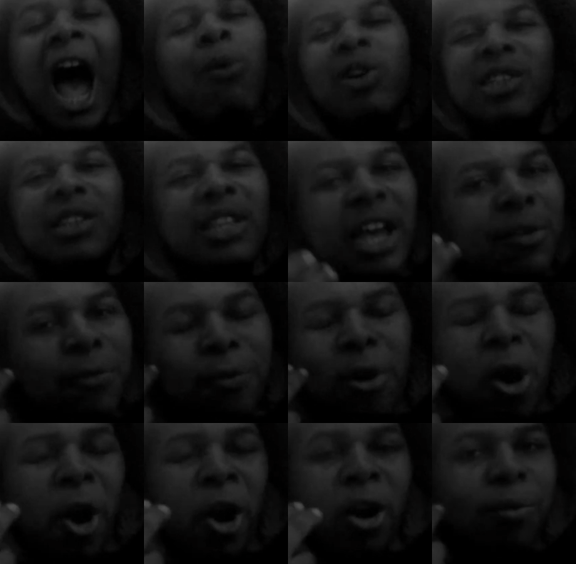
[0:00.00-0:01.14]
I wasn't that
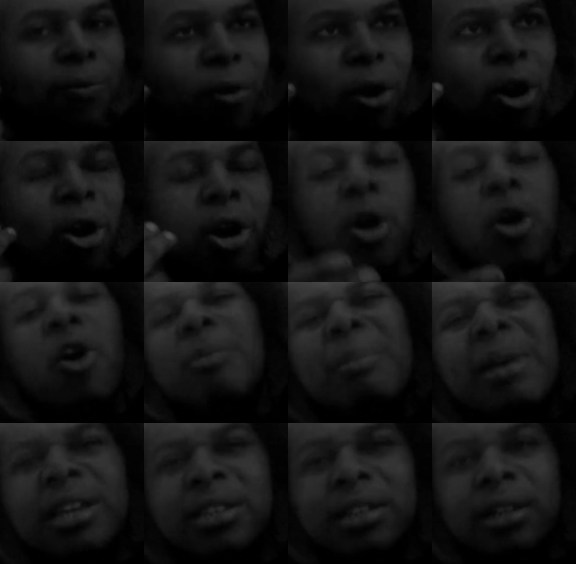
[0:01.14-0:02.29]
far
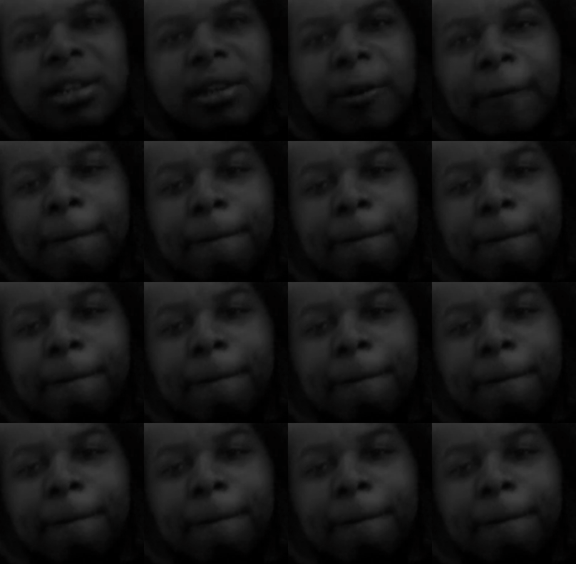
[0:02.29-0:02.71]
gone mentally.